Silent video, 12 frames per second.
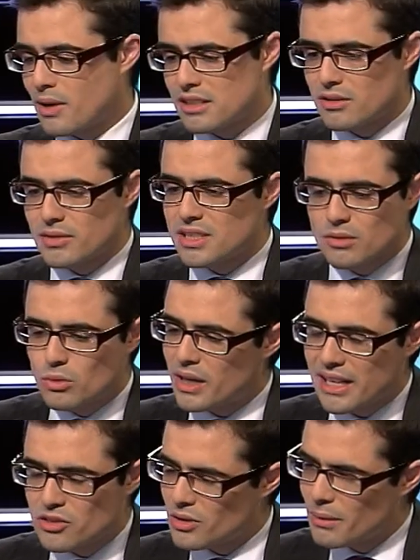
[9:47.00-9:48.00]
practical reason of what
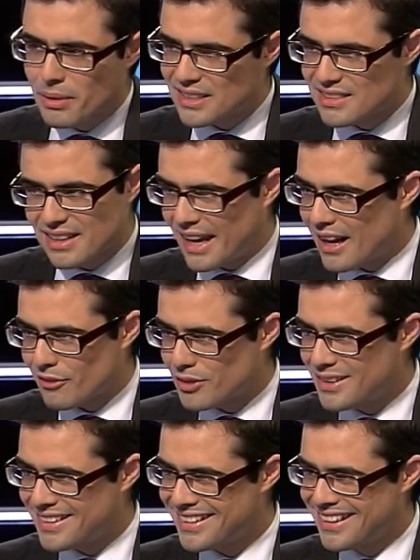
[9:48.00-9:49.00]
actual impact does it
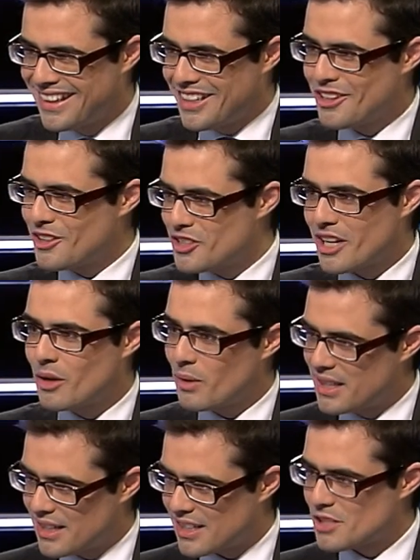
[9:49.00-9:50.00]
have? You know, take
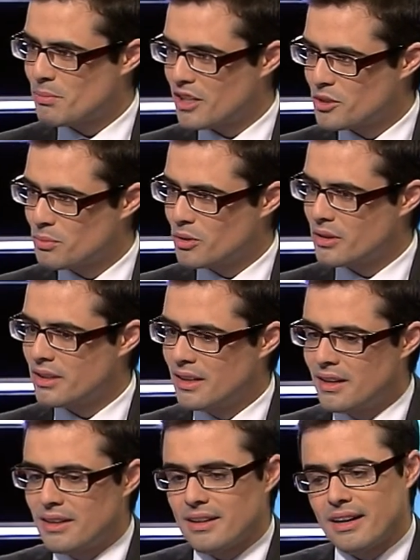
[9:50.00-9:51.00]
away the guy's passport.
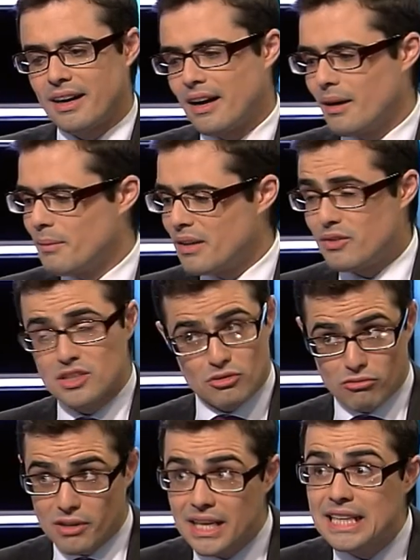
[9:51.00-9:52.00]
If he's a
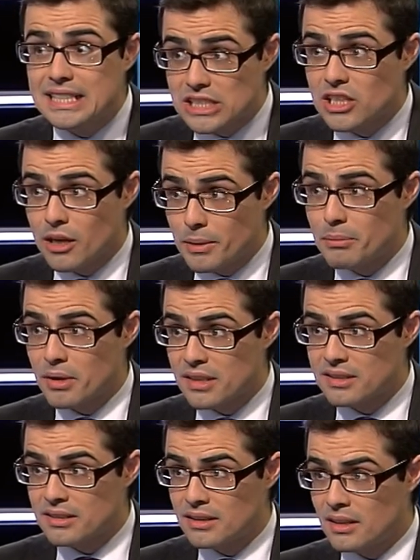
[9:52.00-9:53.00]
really determined
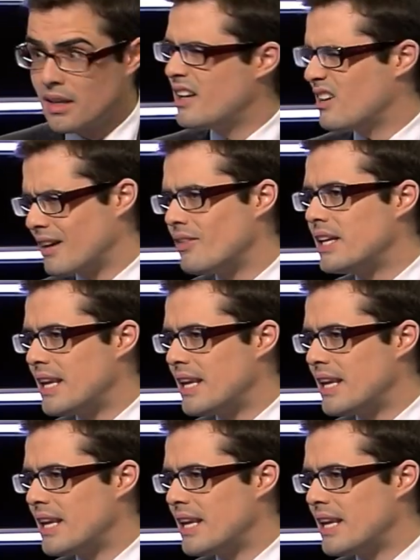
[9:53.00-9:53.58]
person, he'll have a